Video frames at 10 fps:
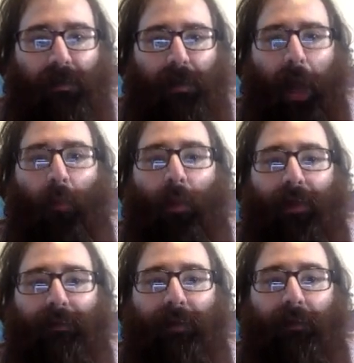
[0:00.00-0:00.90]
I want
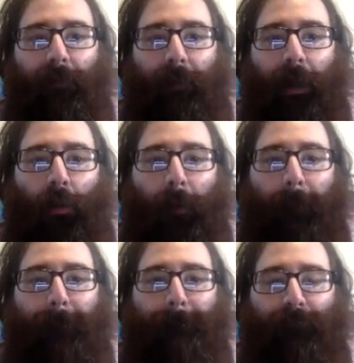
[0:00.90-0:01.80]
to talk about
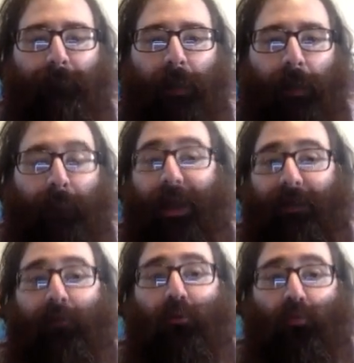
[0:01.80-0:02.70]

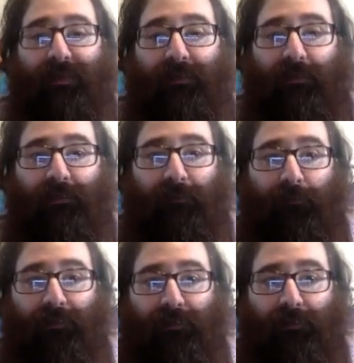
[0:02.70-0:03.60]
practical resonance for
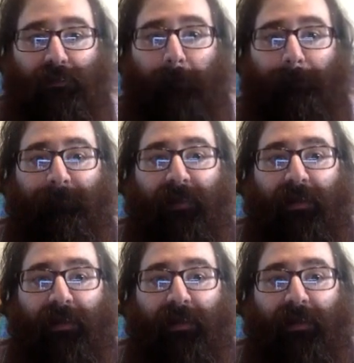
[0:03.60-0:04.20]
a system.